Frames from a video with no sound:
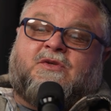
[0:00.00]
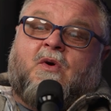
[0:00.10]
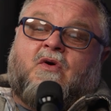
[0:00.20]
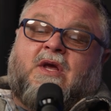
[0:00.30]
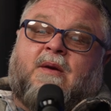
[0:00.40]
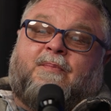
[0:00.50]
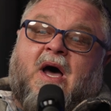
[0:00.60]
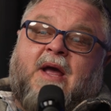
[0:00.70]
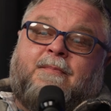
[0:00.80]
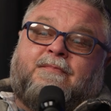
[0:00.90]
smoking a
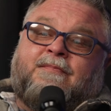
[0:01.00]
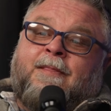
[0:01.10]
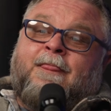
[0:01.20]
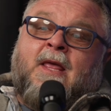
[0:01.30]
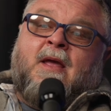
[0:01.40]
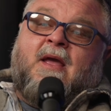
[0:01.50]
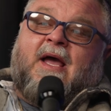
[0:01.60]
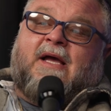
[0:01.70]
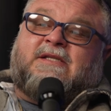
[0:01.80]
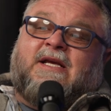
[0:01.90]
pipe
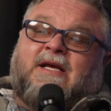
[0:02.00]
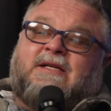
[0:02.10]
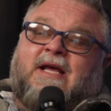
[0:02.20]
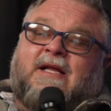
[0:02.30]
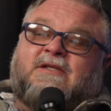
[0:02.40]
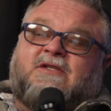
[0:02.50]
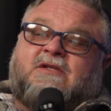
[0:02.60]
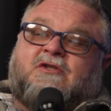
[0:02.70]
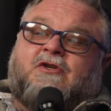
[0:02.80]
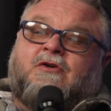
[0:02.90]
as he tends
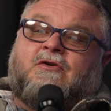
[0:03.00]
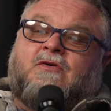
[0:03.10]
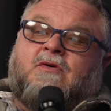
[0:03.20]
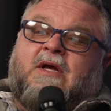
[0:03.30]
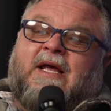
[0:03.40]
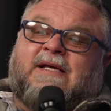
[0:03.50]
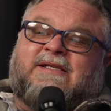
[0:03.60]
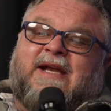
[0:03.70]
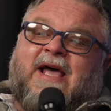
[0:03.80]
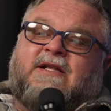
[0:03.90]
to his
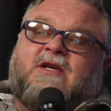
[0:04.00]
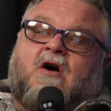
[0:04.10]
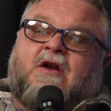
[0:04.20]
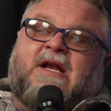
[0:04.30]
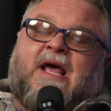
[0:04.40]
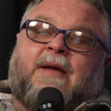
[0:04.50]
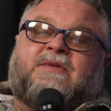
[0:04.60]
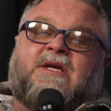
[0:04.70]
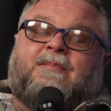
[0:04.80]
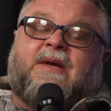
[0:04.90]
net on an
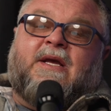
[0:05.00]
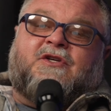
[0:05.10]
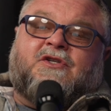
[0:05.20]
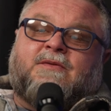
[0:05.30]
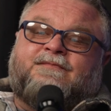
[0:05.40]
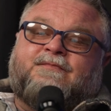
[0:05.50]
empty beach.